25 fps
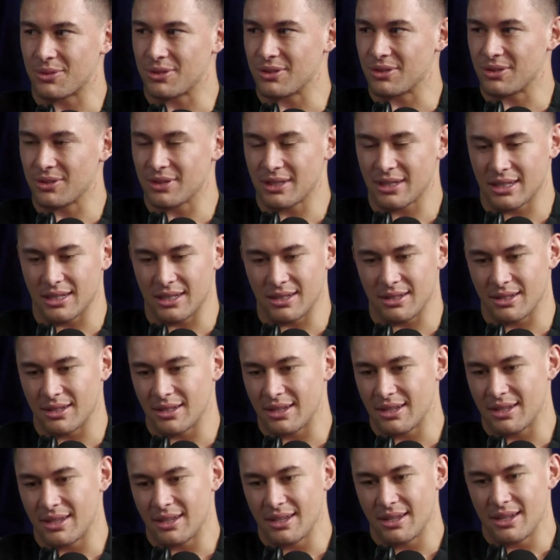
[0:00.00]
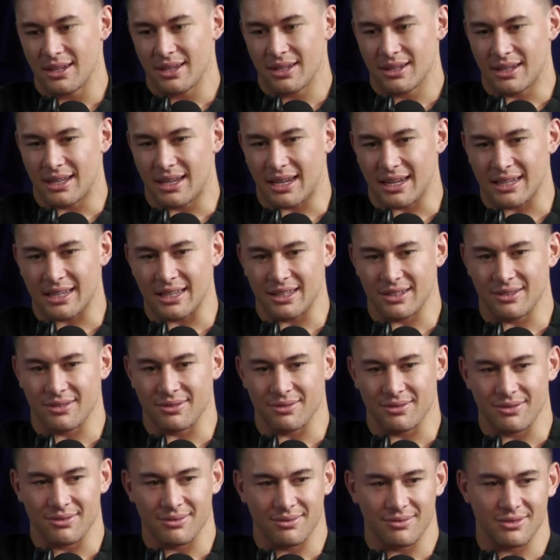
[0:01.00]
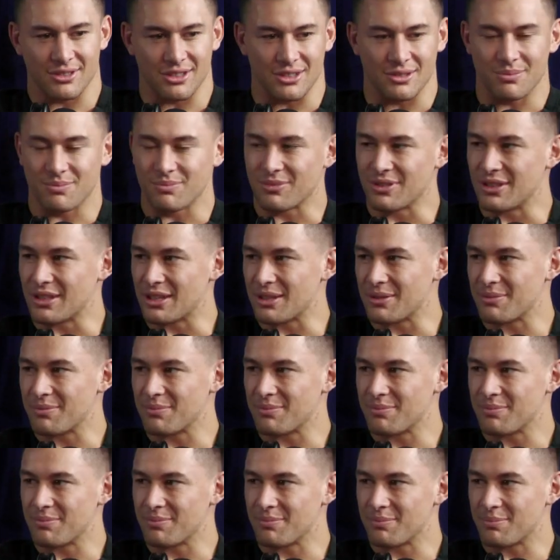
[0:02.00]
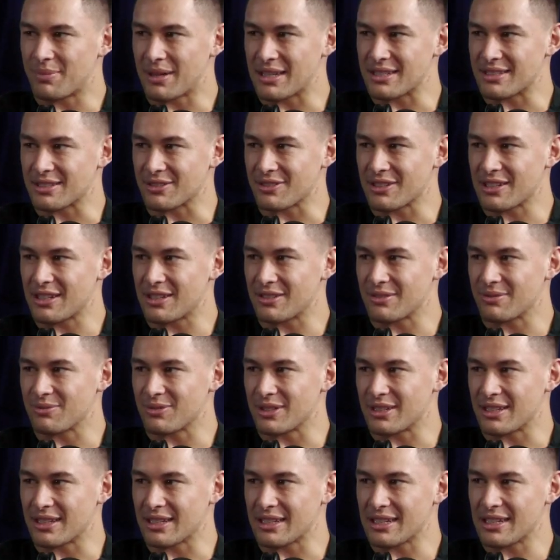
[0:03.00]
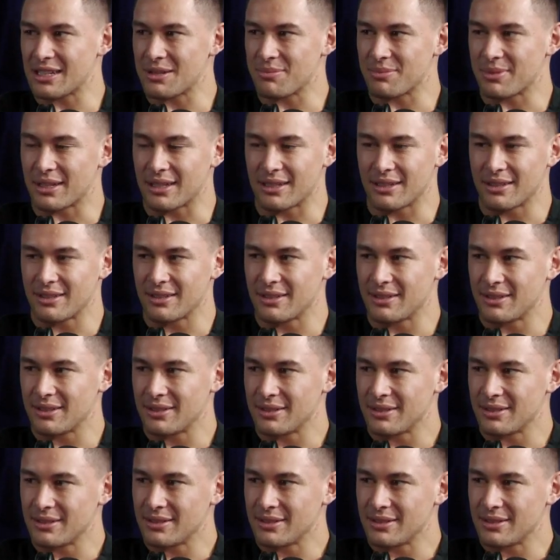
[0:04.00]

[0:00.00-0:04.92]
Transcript: job. I don't want to, yeah. Like Walking. I can just you know buzz mm. around when I can, but